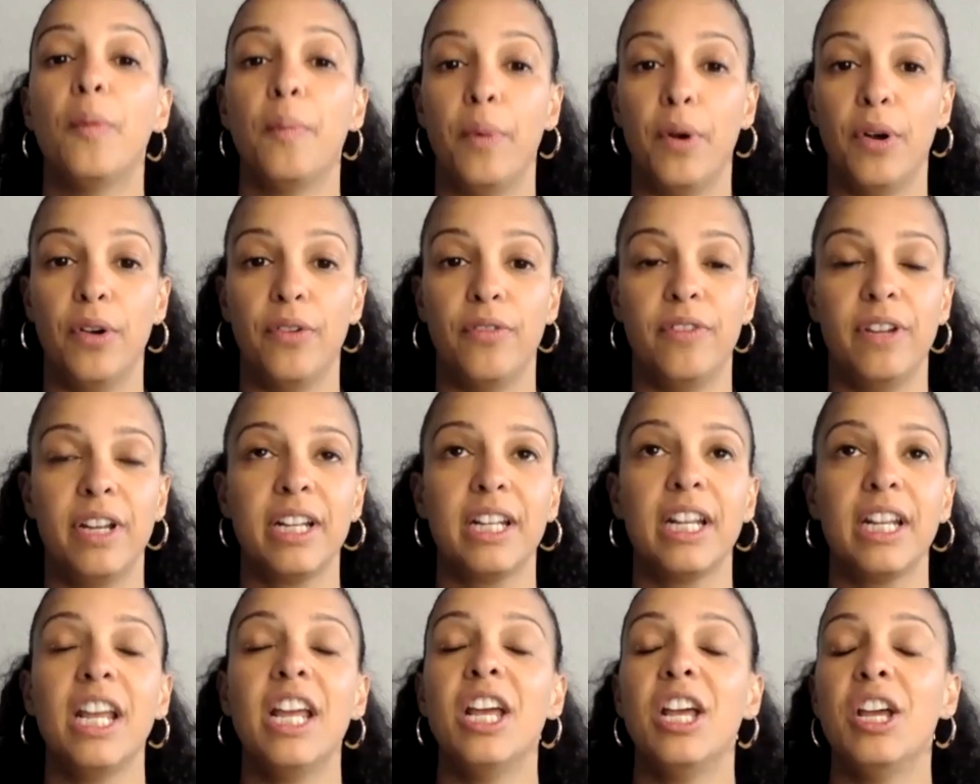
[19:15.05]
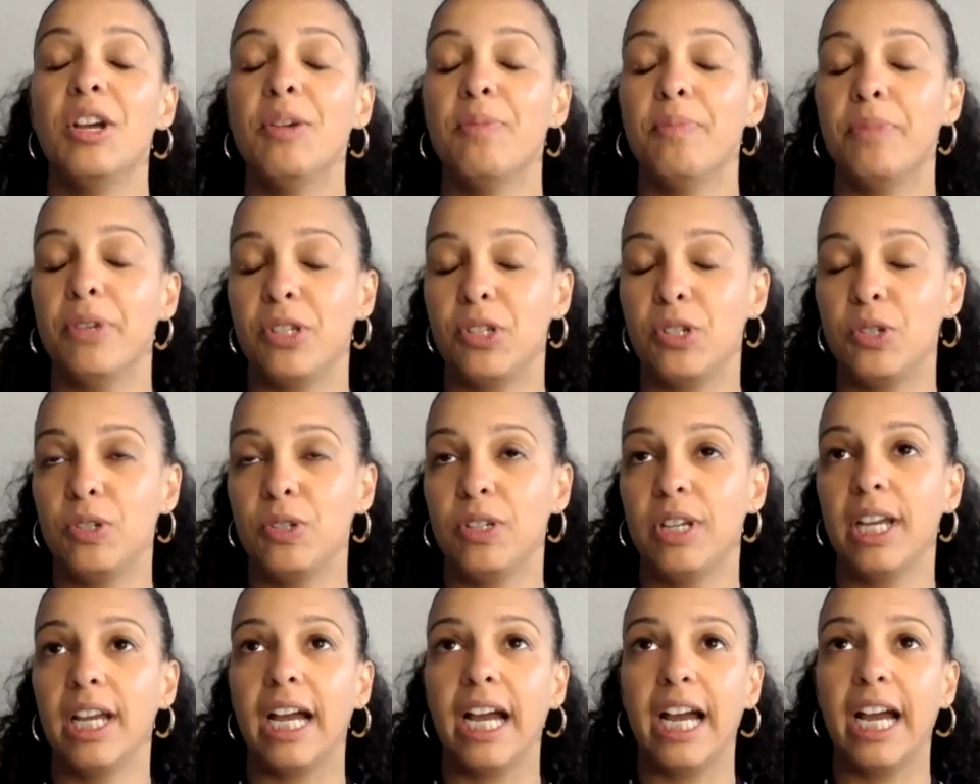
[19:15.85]
Perfect. But you
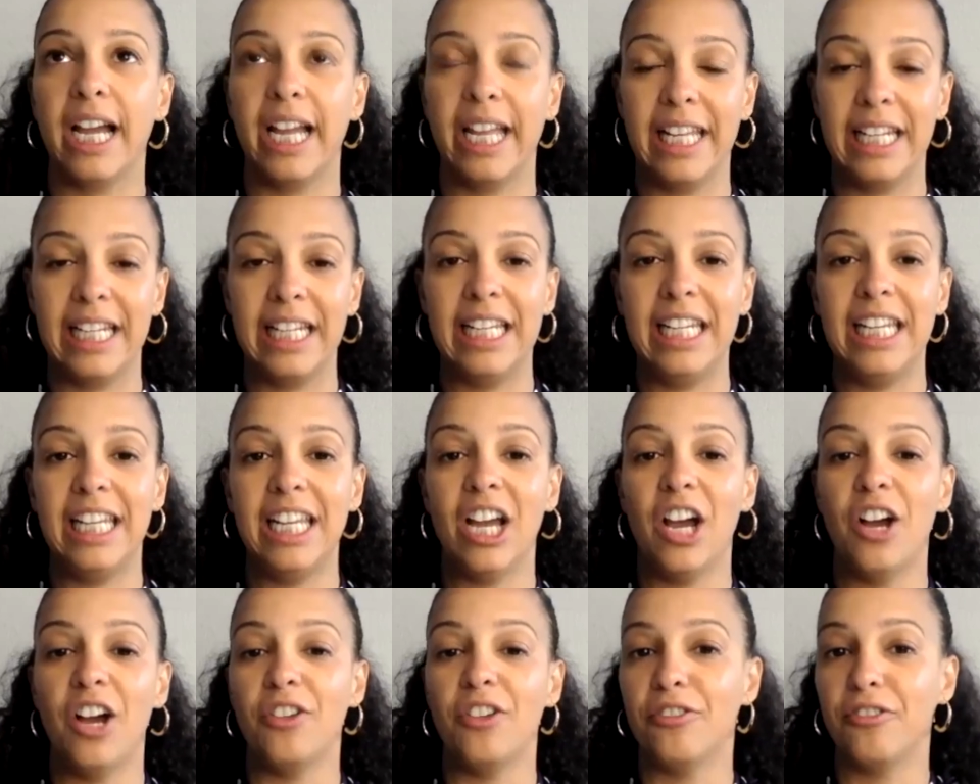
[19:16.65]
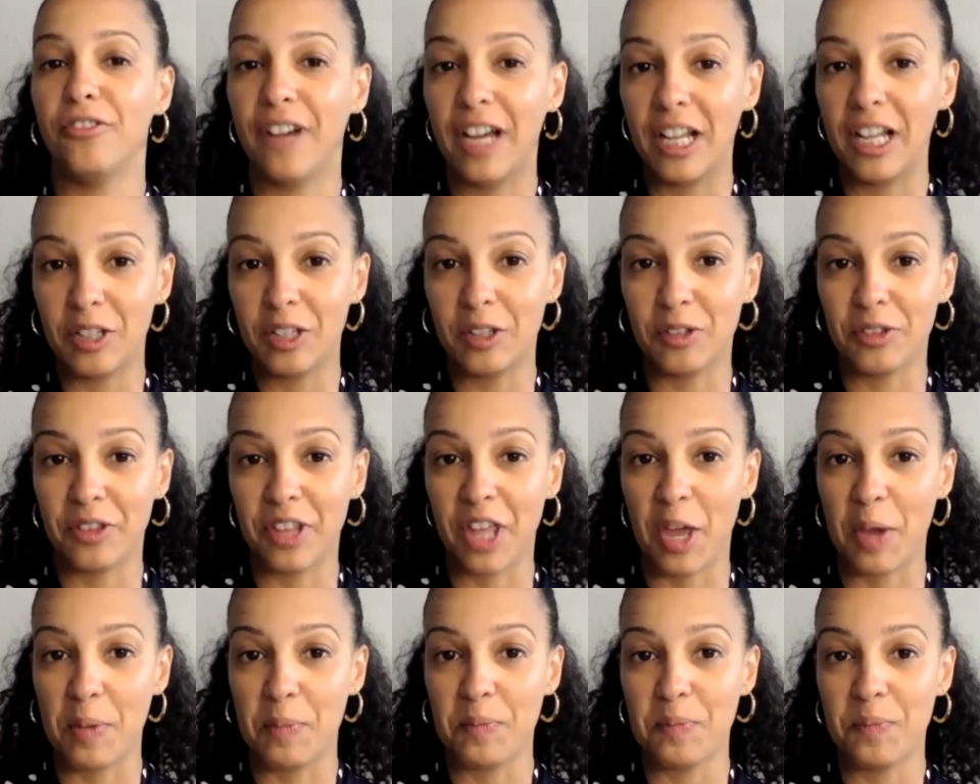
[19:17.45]
can kindly unfollow
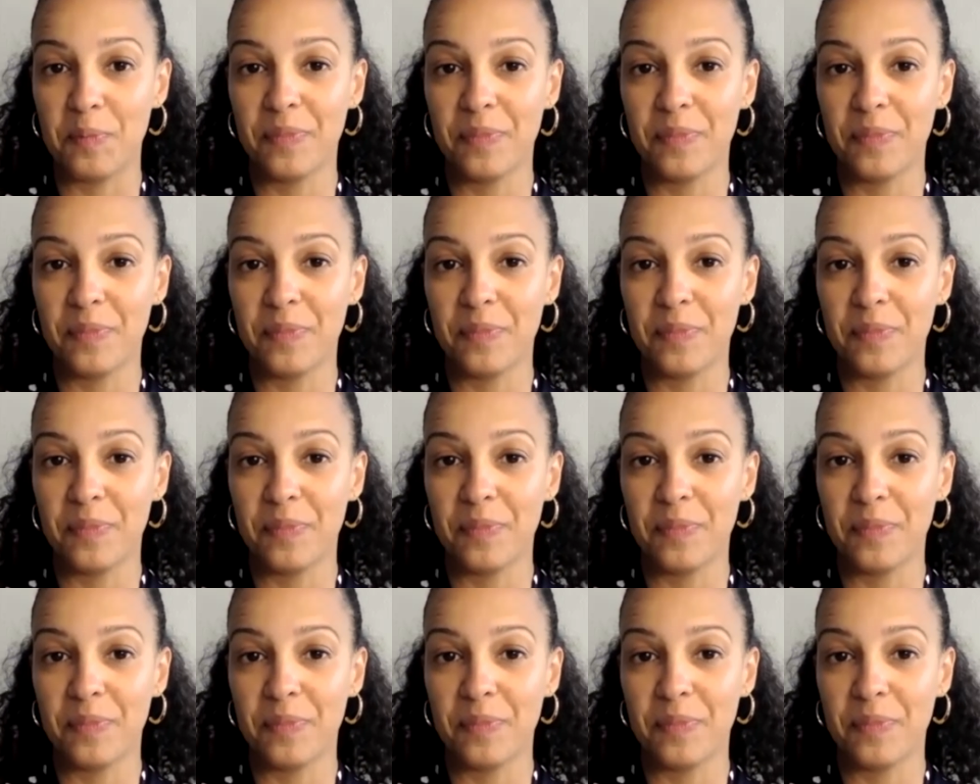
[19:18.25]
them